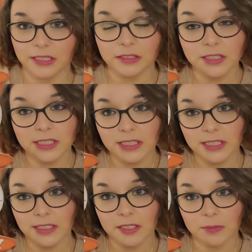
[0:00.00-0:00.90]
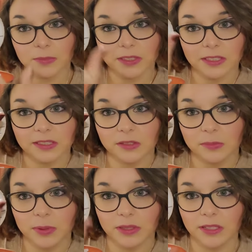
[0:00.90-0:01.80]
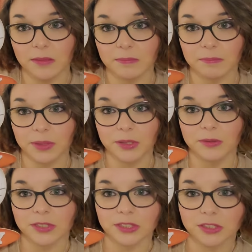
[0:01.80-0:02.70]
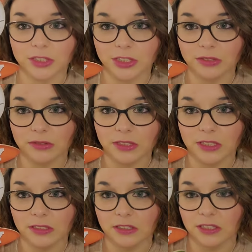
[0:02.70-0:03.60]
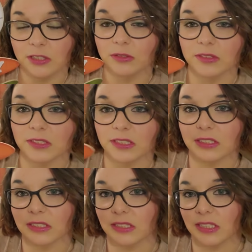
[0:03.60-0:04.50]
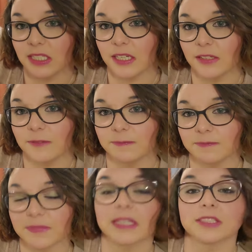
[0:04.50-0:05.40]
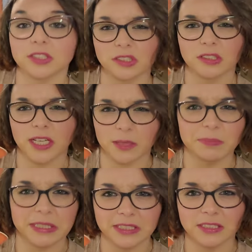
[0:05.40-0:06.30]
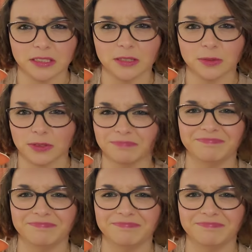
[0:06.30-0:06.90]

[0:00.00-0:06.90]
Look at him with his little burlap bow and his little nose that does stick out. I just look like I picked his nose.